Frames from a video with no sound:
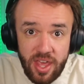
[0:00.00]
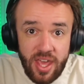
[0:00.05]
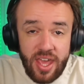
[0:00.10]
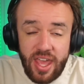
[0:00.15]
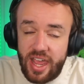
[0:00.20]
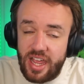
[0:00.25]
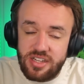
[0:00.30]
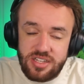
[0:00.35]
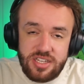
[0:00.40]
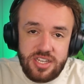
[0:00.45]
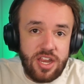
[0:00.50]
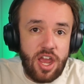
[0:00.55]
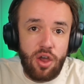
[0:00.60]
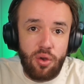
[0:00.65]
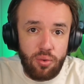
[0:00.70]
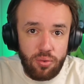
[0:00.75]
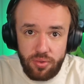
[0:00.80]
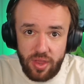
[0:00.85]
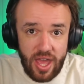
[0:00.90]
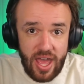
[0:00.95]
And
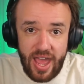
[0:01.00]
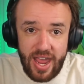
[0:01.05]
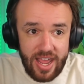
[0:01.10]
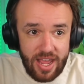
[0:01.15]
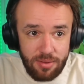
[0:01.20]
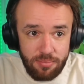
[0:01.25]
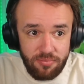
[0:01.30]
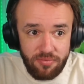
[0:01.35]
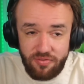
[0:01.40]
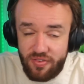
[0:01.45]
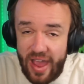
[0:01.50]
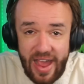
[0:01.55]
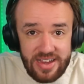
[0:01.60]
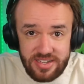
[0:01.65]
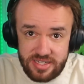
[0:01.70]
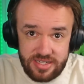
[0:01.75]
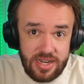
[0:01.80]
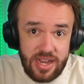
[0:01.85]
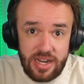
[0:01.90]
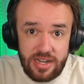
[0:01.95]
so I am
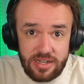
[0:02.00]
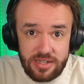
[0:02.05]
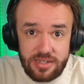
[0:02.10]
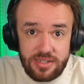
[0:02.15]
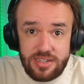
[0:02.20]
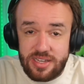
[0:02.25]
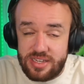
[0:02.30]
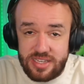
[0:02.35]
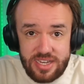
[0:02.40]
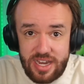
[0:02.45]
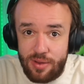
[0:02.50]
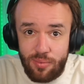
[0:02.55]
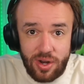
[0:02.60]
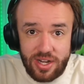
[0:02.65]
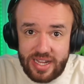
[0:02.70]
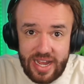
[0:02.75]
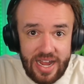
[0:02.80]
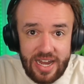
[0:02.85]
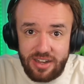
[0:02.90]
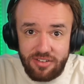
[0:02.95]
fascinated to see what
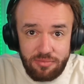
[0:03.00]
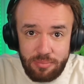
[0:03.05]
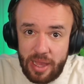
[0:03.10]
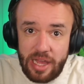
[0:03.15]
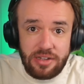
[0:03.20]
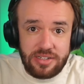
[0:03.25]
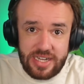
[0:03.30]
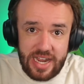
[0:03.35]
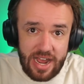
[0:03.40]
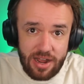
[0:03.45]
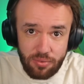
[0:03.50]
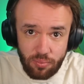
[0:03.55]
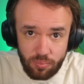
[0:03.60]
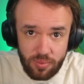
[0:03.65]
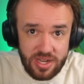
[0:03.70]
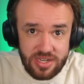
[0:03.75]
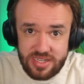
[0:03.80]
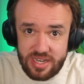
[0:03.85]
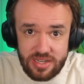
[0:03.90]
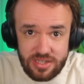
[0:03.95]
kind of meltdown
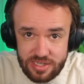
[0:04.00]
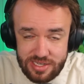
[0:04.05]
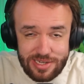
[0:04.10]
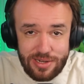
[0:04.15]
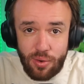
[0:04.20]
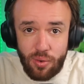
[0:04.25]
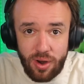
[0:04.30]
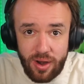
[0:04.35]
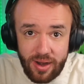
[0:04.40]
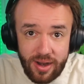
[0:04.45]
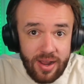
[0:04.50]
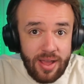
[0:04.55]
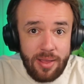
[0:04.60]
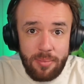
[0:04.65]
is in store